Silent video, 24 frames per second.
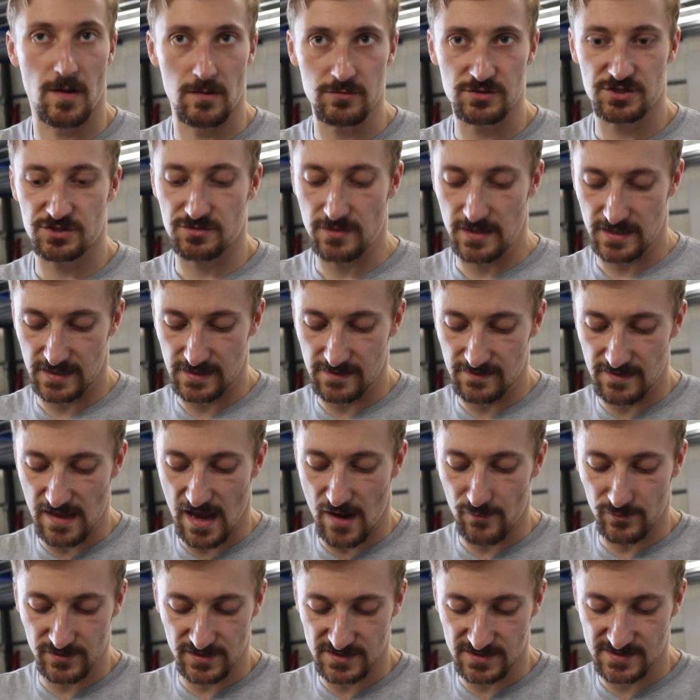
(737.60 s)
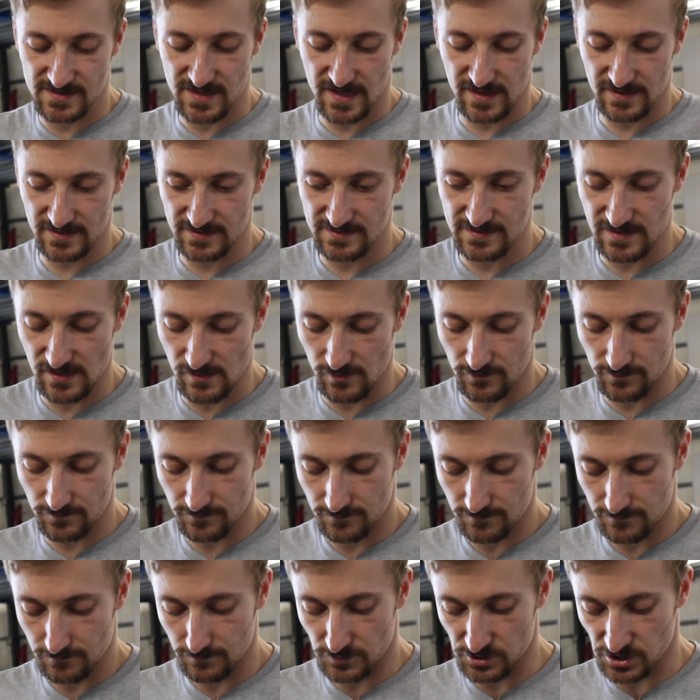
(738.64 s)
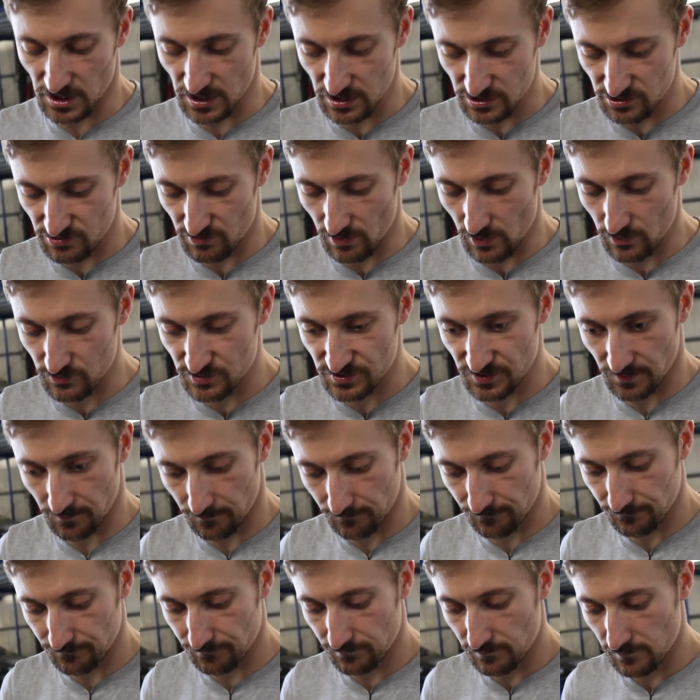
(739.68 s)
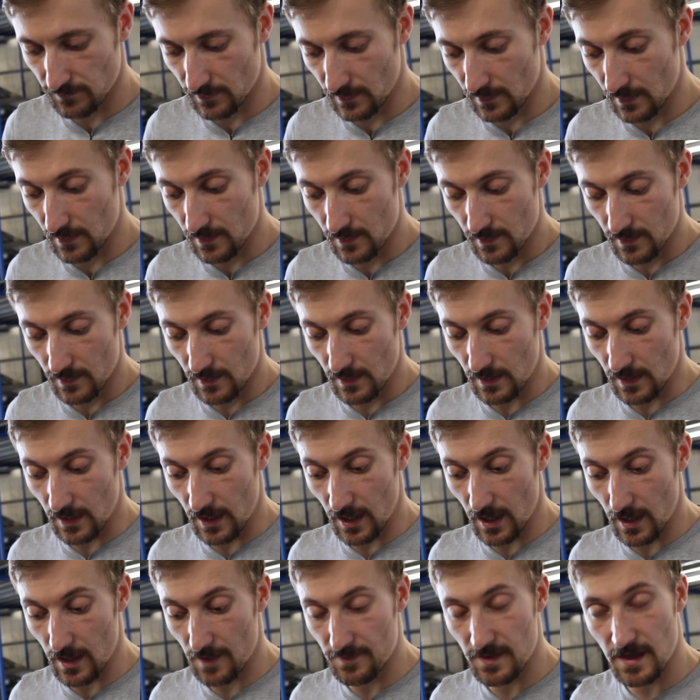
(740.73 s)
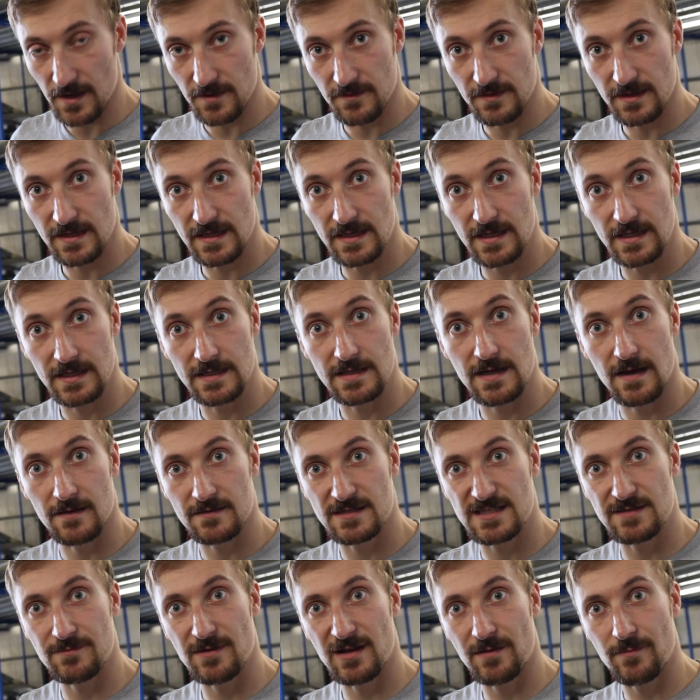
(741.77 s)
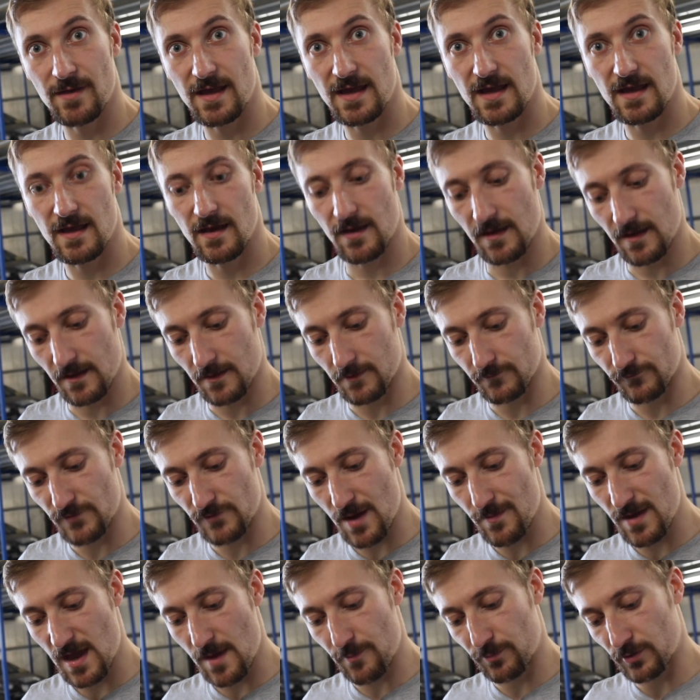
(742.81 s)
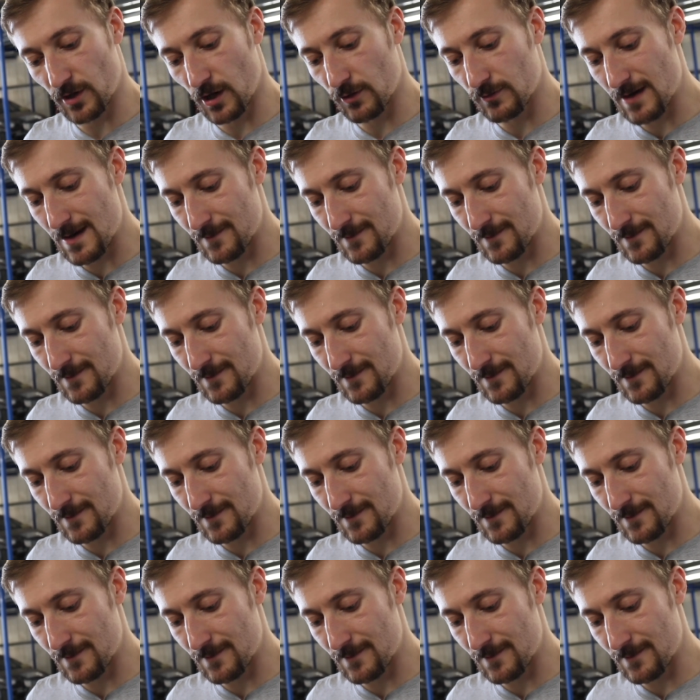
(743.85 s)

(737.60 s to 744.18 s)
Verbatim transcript: bolts straight in there with the stainless steel machine screws. And then the 90mm Ramair Pro